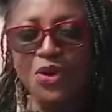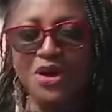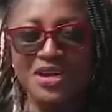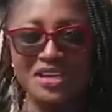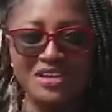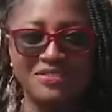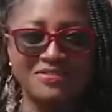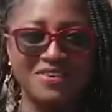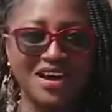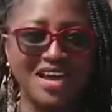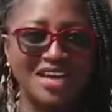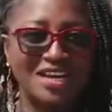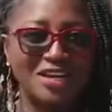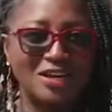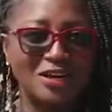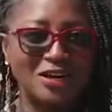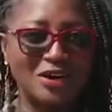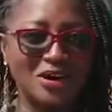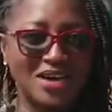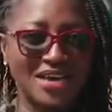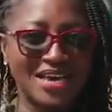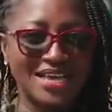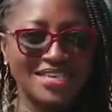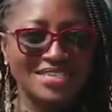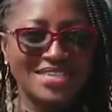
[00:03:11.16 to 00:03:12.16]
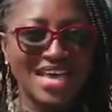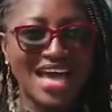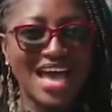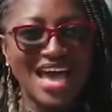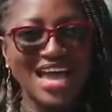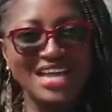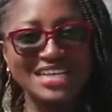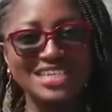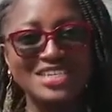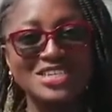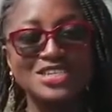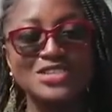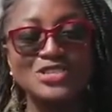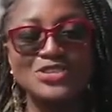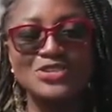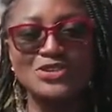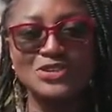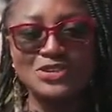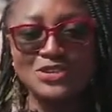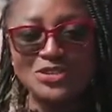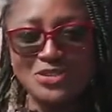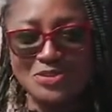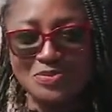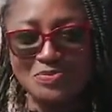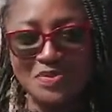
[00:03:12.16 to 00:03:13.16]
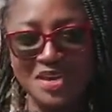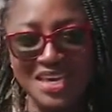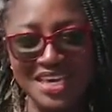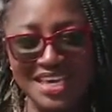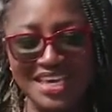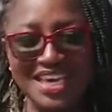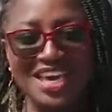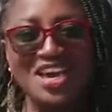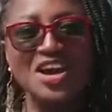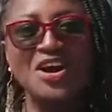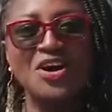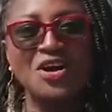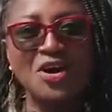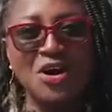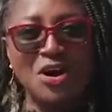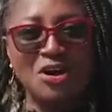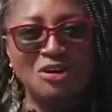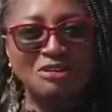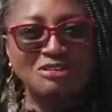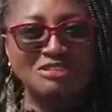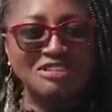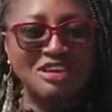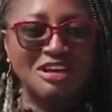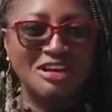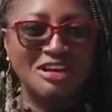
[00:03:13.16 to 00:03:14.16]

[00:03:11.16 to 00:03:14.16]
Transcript: qualified lawyers and the soon to be called